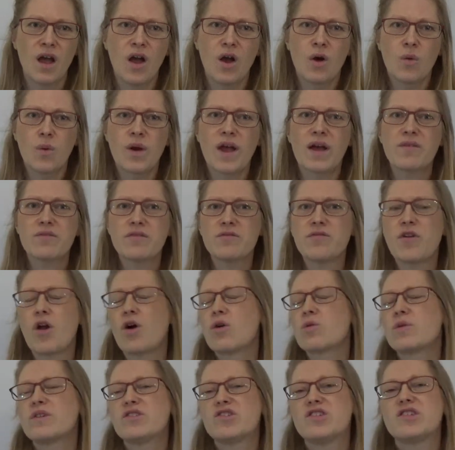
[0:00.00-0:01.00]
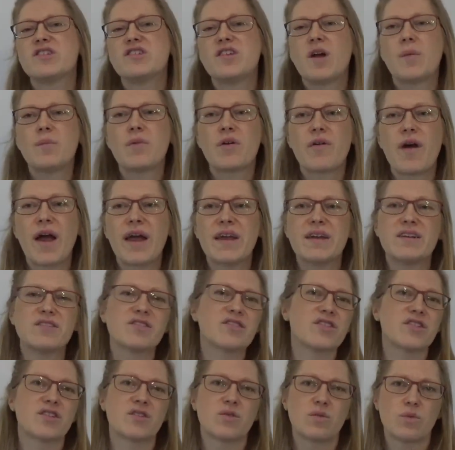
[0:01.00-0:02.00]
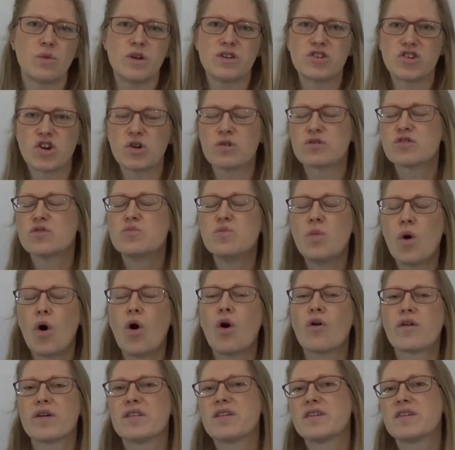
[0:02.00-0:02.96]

We have a vlog which is number 8, which looks more at